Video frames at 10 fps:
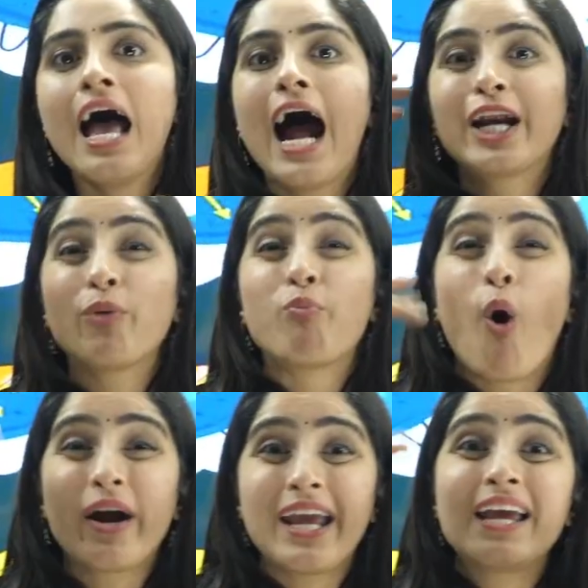and your
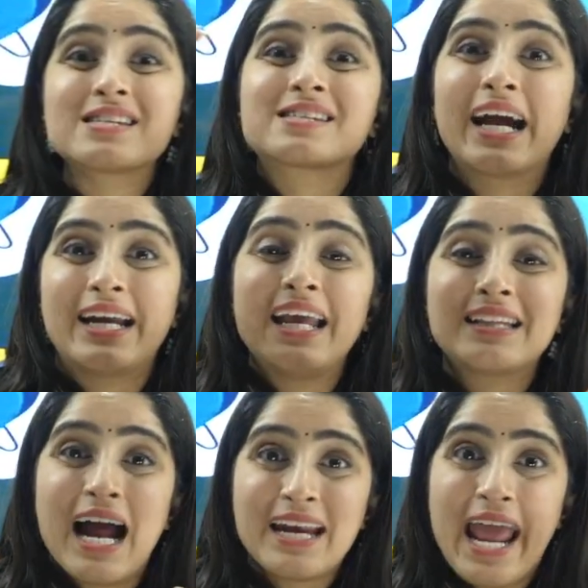body is getting
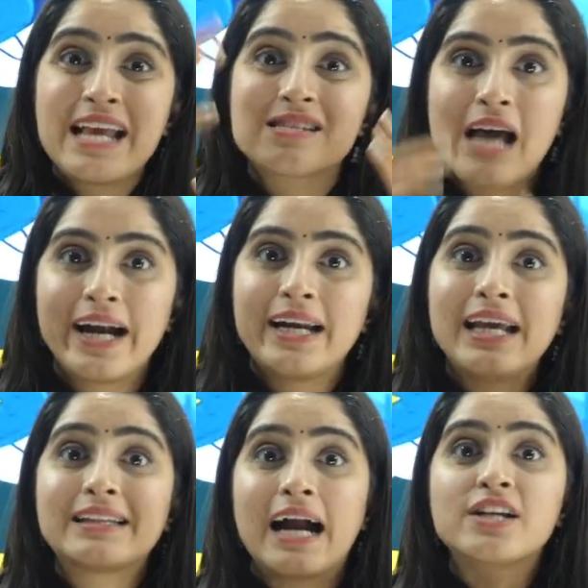that
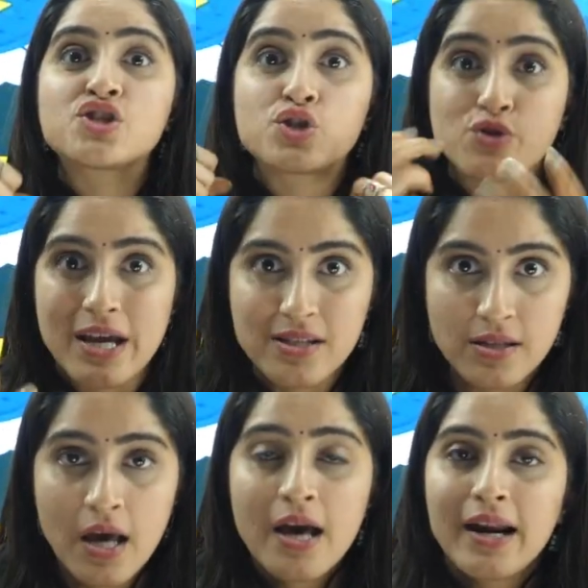anxiety, that stress,
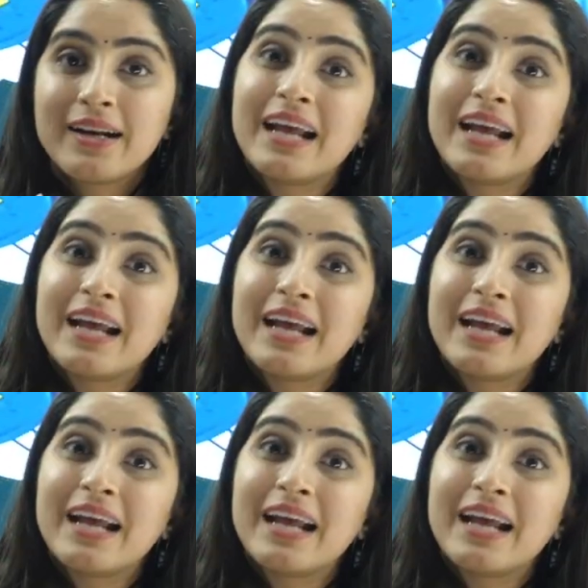right?